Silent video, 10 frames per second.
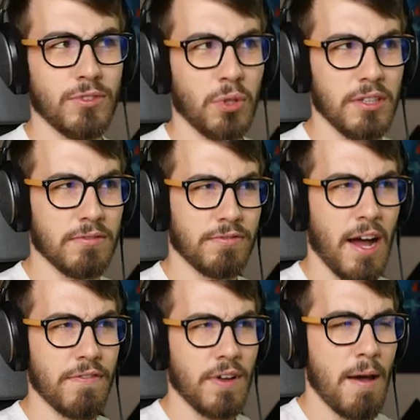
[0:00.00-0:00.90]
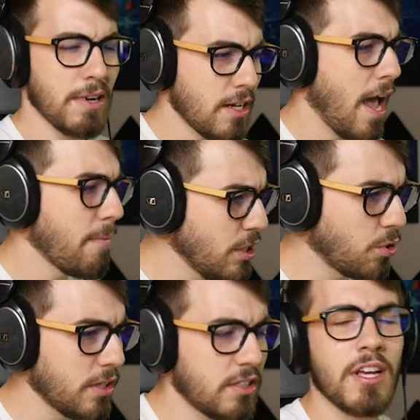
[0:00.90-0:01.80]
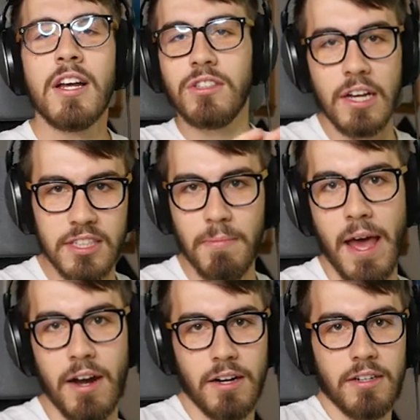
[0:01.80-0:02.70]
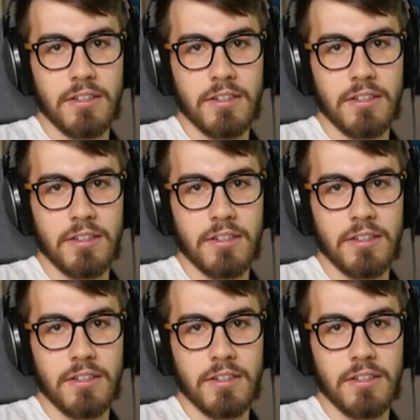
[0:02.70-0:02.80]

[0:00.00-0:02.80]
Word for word: choice, five, how many, how many choices? Doesn't matter.